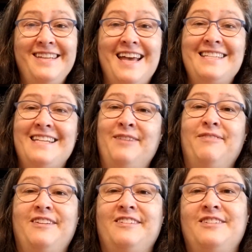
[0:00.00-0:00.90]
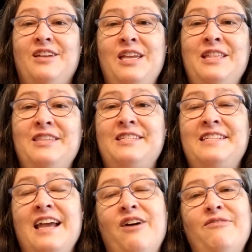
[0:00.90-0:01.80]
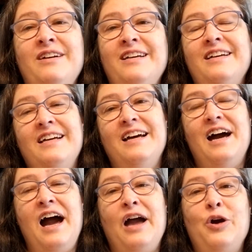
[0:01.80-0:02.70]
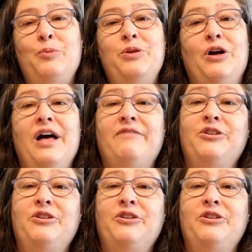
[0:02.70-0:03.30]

Yes, I'm going to end this now. I hope y'all have